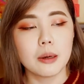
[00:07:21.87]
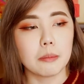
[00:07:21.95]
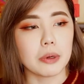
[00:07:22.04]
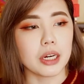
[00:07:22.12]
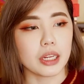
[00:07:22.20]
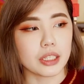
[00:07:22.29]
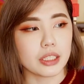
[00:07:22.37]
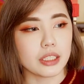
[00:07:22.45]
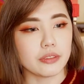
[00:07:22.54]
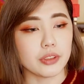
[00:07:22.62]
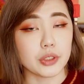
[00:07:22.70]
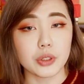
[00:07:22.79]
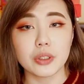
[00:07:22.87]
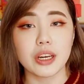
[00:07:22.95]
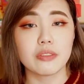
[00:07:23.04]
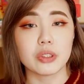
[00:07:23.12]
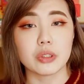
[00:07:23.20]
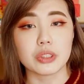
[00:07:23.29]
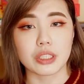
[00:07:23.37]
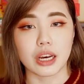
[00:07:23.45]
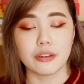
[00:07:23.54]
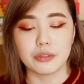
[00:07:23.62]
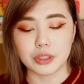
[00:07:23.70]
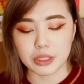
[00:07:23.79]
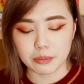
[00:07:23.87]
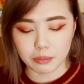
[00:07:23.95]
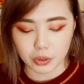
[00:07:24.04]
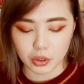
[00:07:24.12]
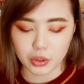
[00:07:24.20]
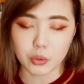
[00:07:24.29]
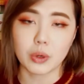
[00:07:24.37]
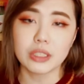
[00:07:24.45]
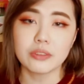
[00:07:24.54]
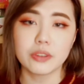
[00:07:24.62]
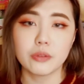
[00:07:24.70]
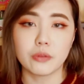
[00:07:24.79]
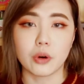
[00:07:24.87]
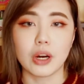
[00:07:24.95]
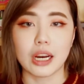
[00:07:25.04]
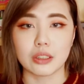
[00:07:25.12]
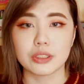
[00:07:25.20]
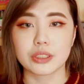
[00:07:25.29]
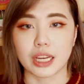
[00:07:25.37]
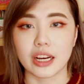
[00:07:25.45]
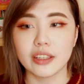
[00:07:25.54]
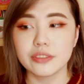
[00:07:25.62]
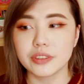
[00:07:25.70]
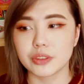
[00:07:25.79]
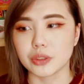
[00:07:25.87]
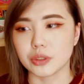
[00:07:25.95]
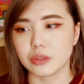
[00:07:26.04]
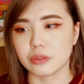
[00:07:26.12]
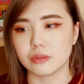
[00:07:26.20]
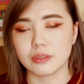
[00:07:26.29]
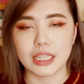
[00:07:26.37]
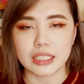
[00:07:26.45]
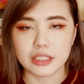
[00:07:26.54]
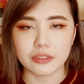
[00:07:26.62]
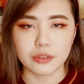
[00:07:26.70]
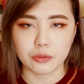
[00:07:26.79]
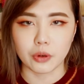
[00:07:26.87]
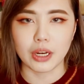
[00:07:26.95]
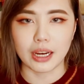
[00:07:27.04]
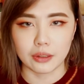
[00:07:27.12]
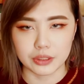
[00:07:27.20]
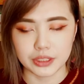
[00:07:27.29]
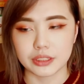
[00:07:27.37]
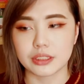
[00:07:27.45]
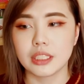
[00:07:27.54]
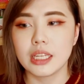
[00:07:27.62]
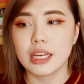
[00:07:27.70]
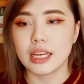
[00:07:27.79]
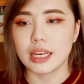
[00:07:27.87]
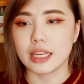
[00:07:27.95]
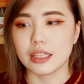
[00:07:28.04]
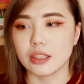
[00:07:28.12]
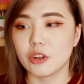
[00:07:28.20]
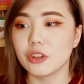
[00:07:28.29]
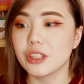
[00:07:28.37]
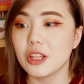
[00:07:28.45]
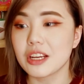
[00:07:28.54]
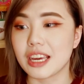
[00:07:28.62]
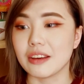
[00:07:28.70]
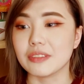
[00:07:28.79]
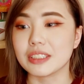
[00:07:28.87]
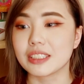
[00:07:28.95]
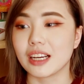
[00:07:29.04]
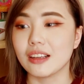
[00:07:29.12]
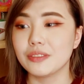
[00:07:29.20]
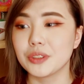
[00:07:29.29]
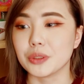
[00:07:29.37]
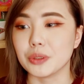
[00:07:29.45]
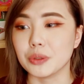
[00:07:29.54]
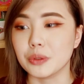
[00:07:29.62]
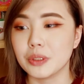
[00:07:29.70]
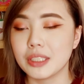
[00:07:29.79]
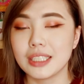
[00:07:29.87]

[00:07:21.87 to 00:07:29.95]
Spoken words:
But if you don't have your own scarf, you can borrow one of the four house scarves, so any of the four houses, and they're all the Lockhaven scarves, so